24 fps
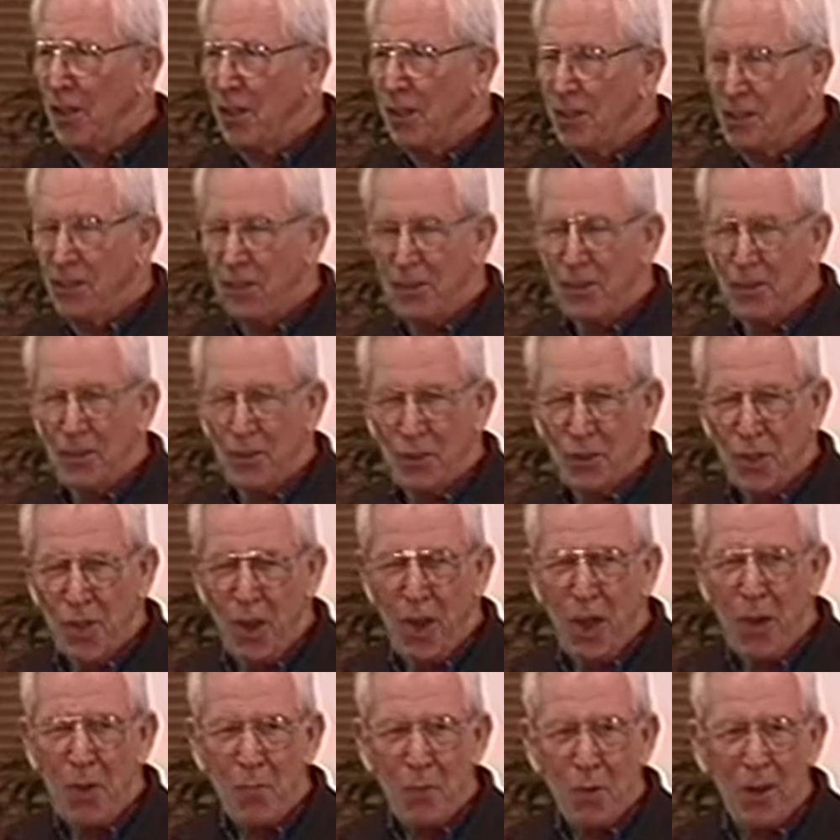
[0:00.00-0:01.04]
The
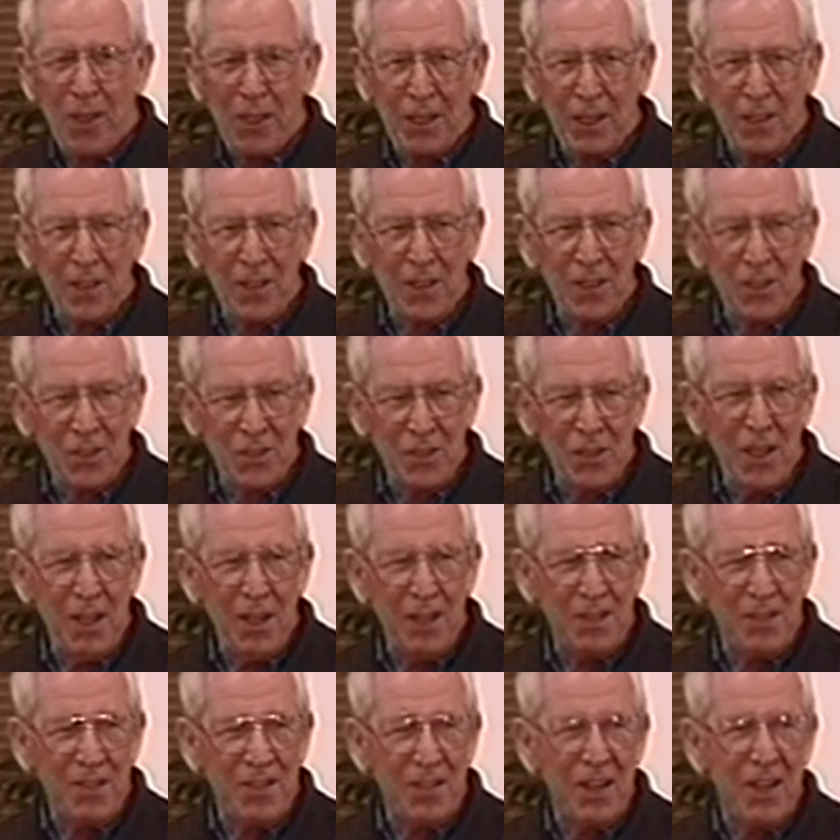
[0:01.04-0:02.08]
time running, the
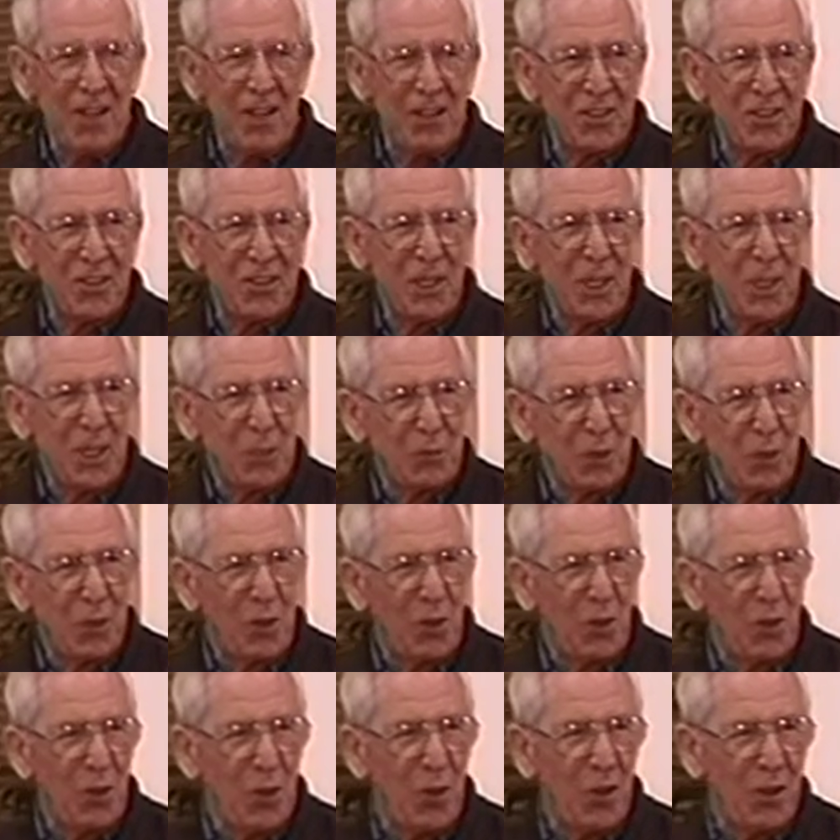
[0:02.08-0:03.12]
tick, tick, tick of the
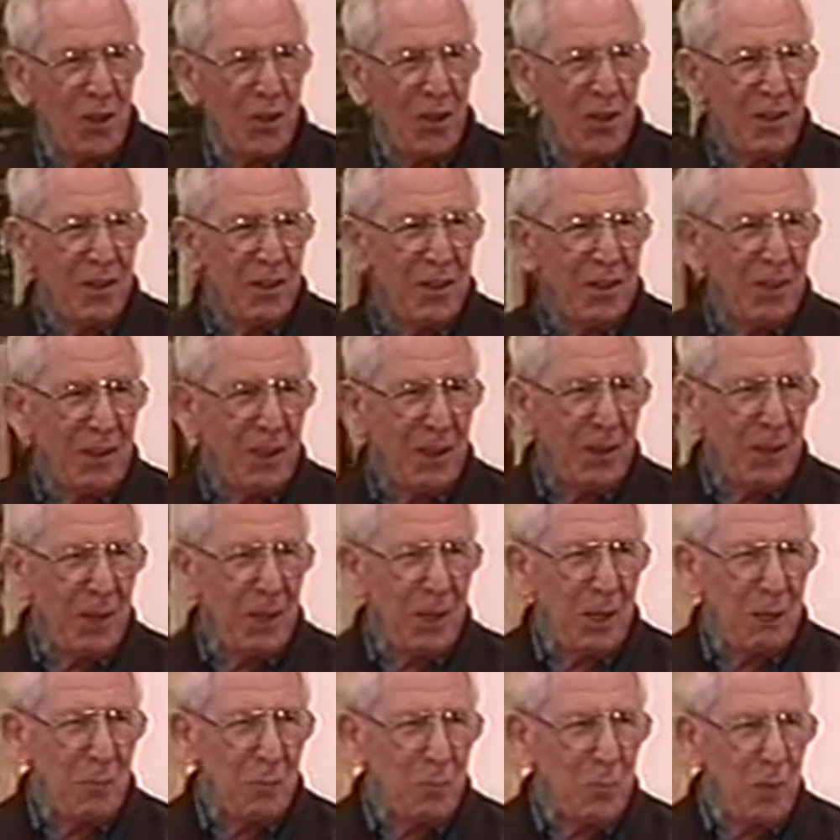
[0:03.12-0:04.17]
clock,
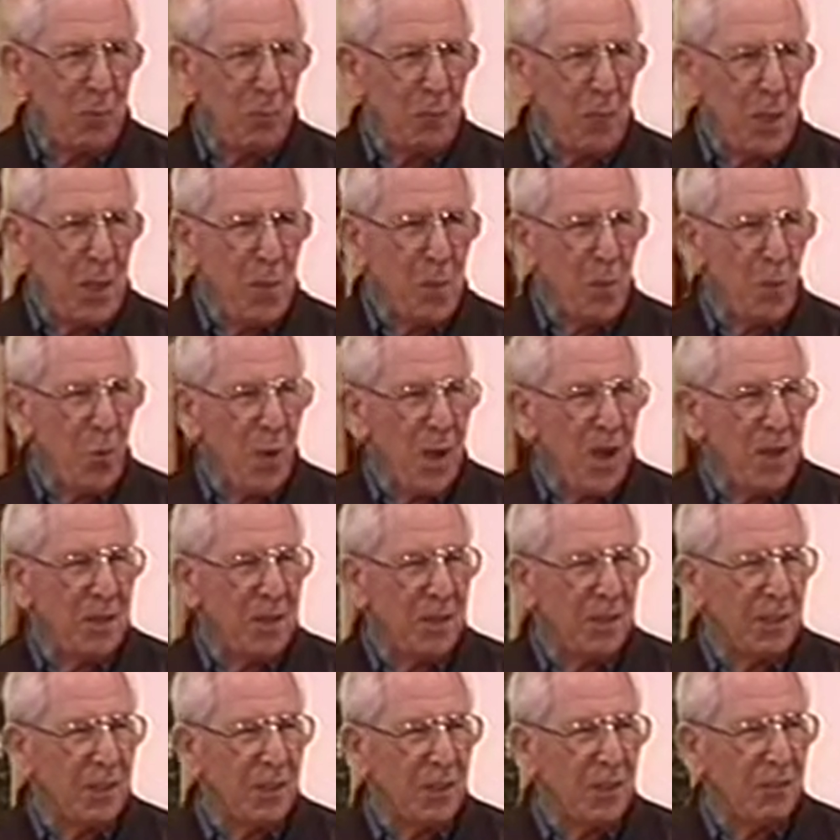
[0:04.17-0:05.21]
and the people
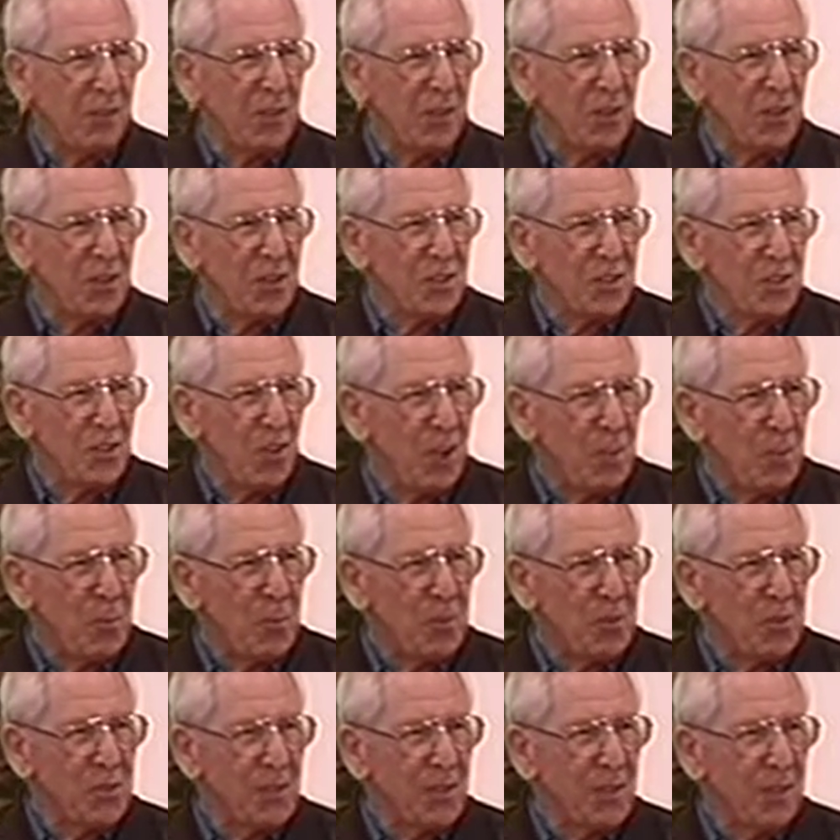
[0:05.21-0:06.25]
waiting and the
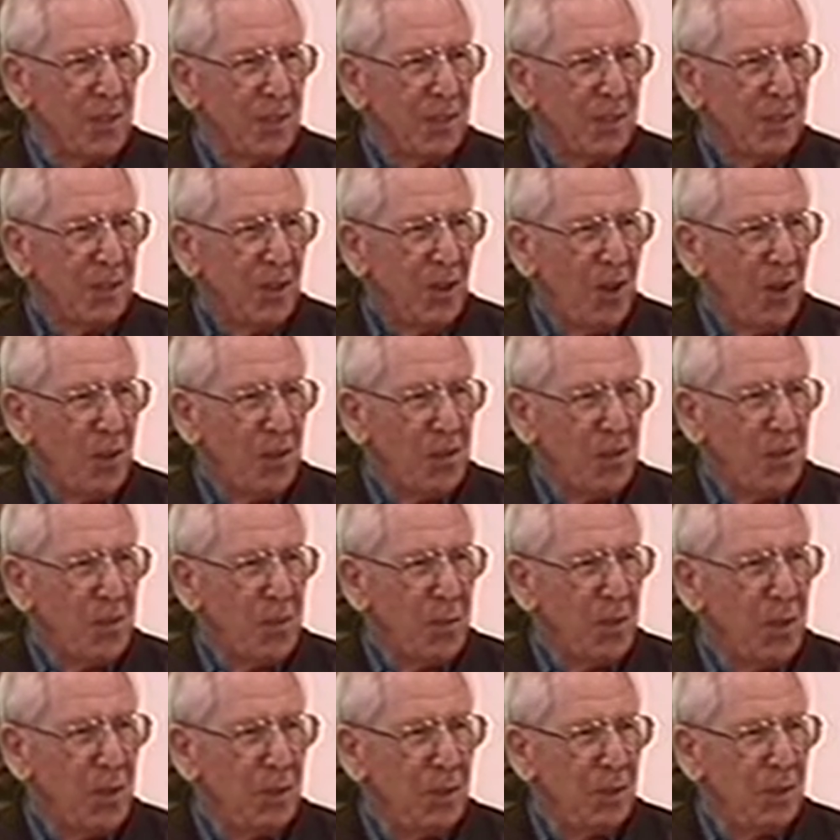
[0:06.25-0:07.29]
disciples kind of
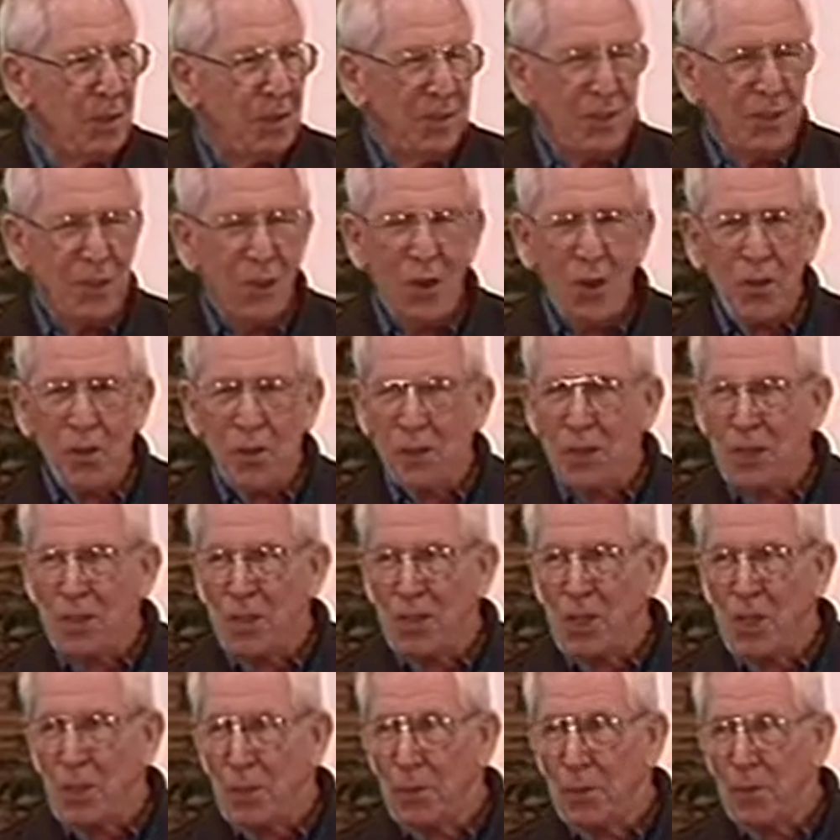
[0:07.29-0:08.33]
smitten. God,
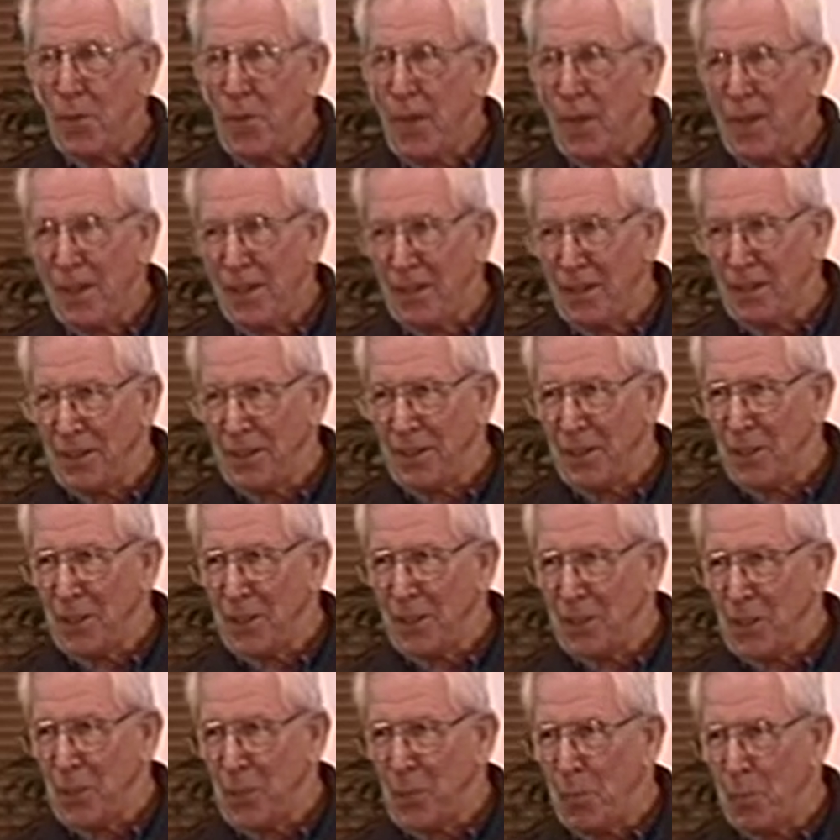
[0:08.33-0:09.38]
he's going to fail. You know,
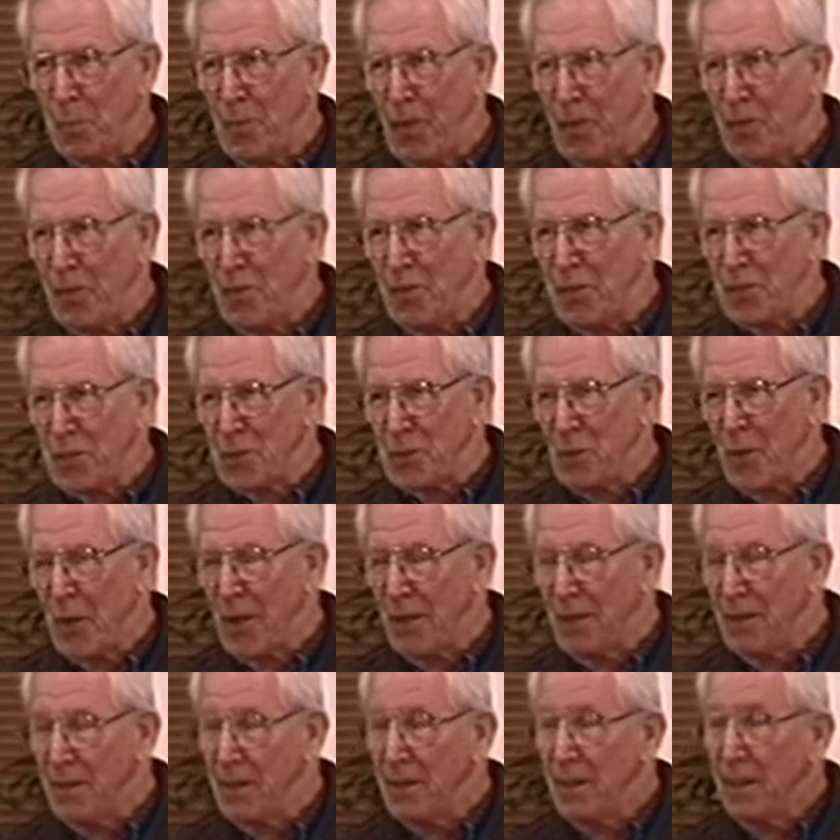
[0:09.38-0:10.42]
he's going to blow this
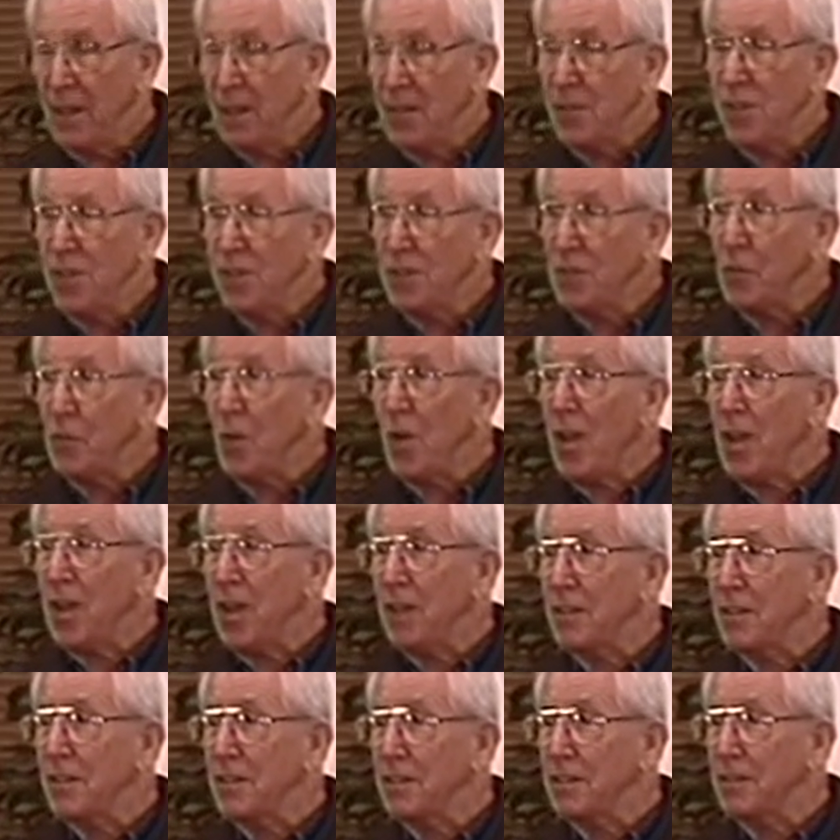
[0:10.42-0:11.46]
one. And Jesus
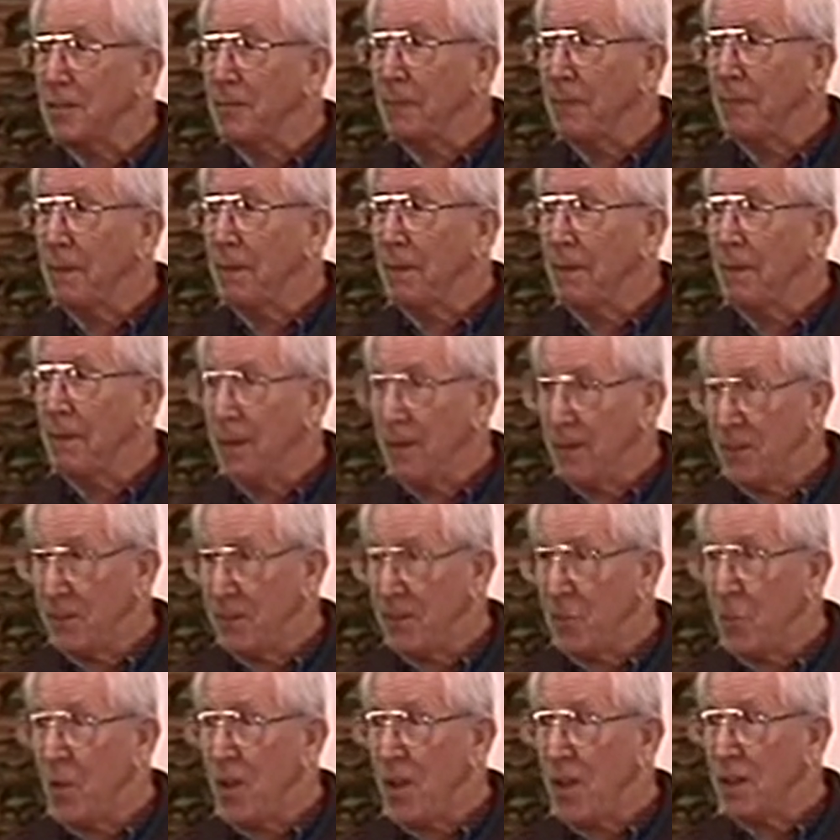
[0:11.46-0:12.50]
waits. He
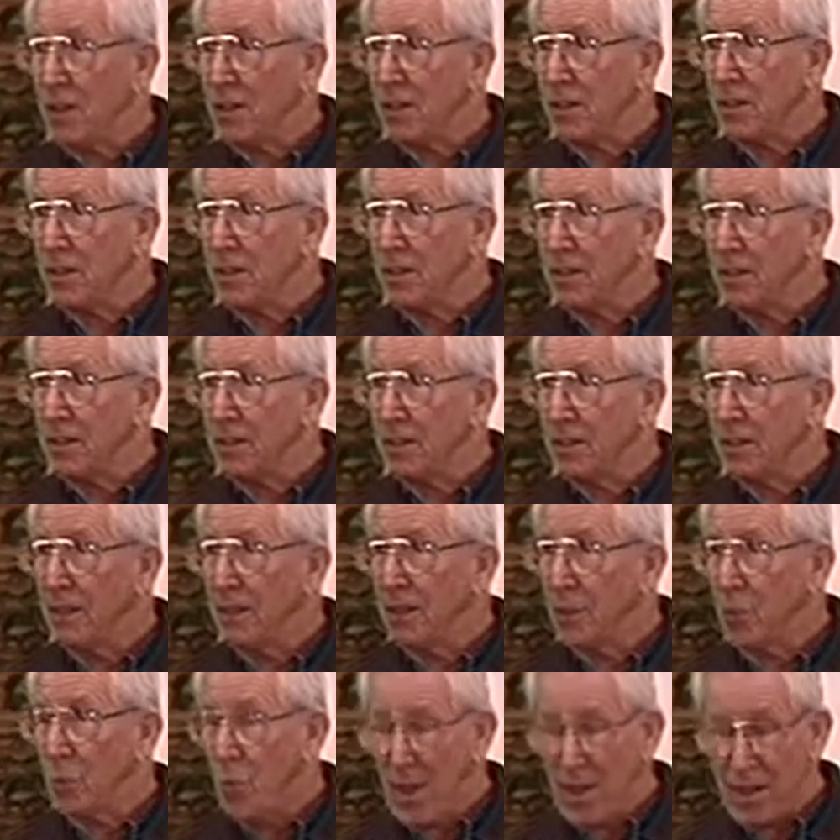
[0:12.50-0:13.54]
just waits.
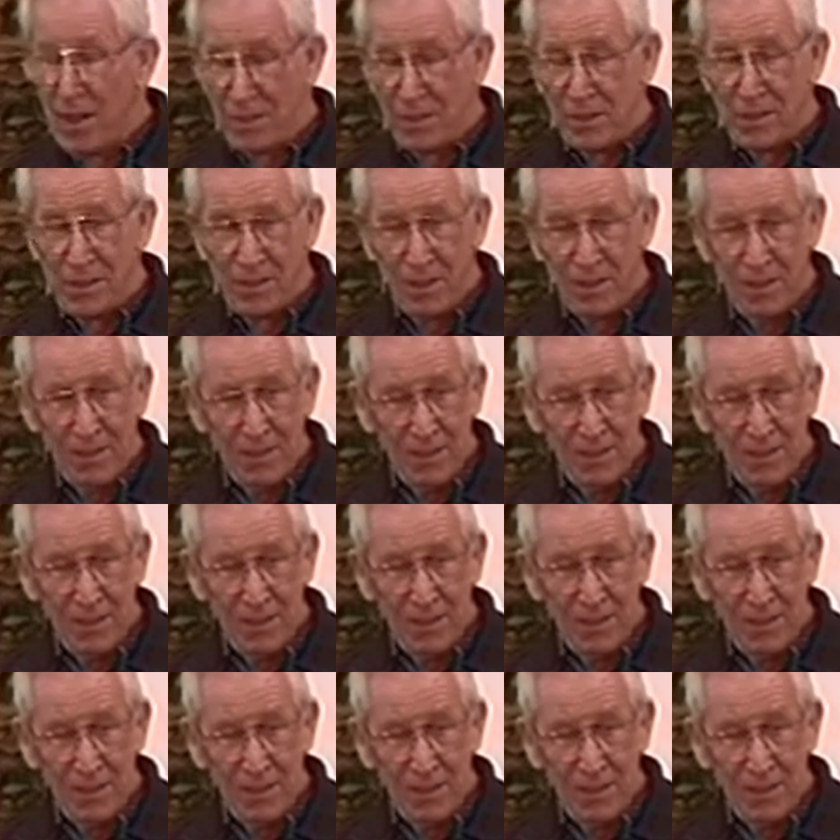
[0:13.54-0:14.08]
He waits.